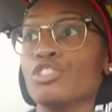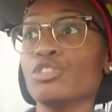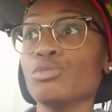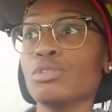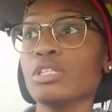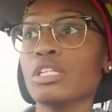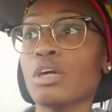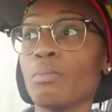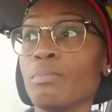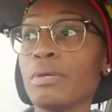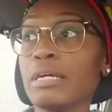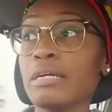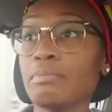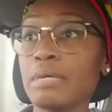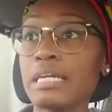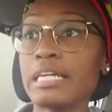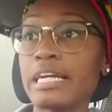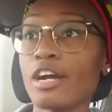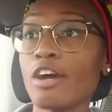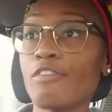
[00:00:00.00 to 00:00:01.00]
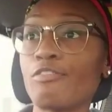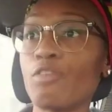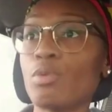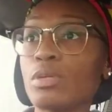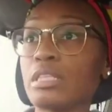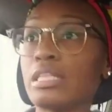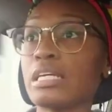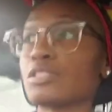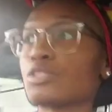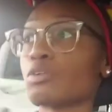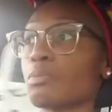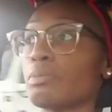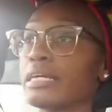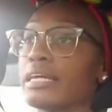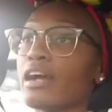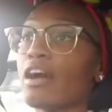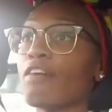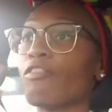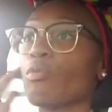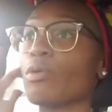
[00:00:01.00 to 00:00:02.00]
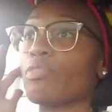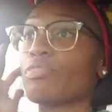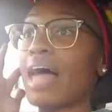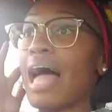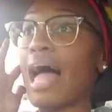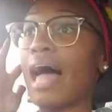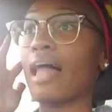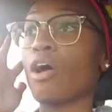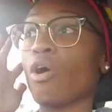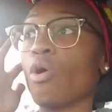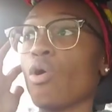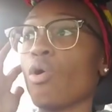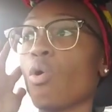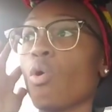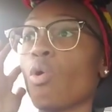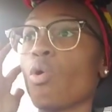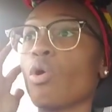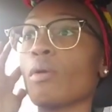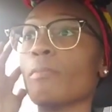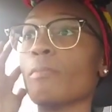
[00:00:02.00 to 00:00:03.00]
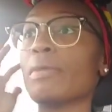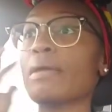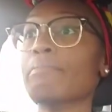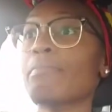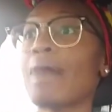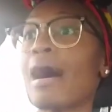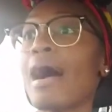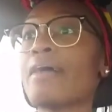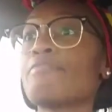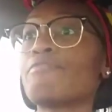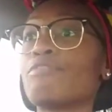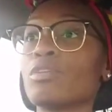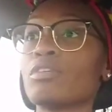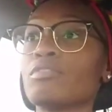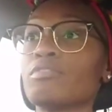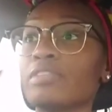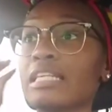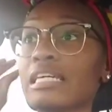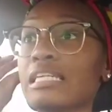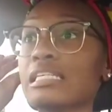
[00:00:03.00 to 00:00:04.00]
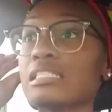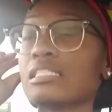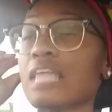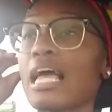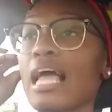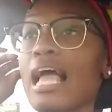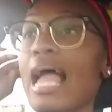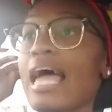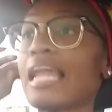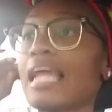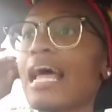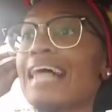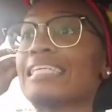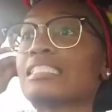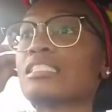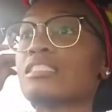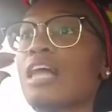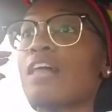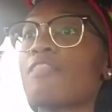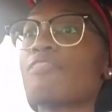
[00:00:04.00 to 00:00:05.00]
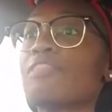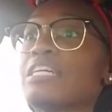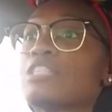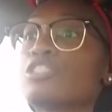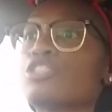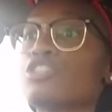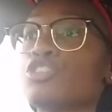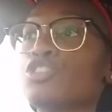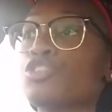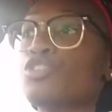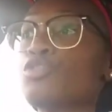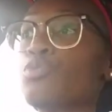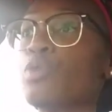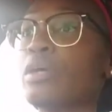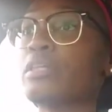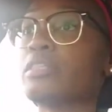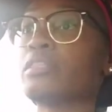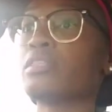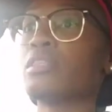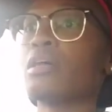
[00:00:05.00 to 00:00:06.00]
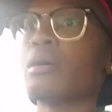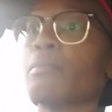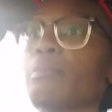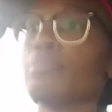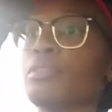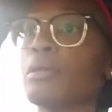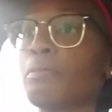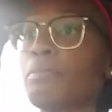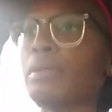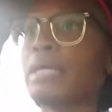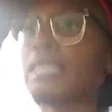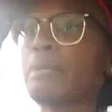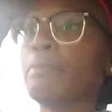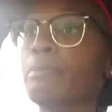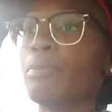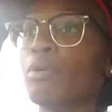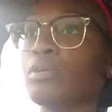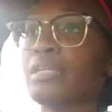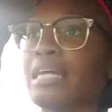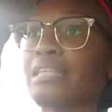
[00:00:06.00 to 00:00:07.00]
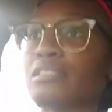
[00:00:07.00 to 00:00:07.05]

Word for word: do, be, be careful with this or be careful with that or be mindful of this. And it has nothing to do with the people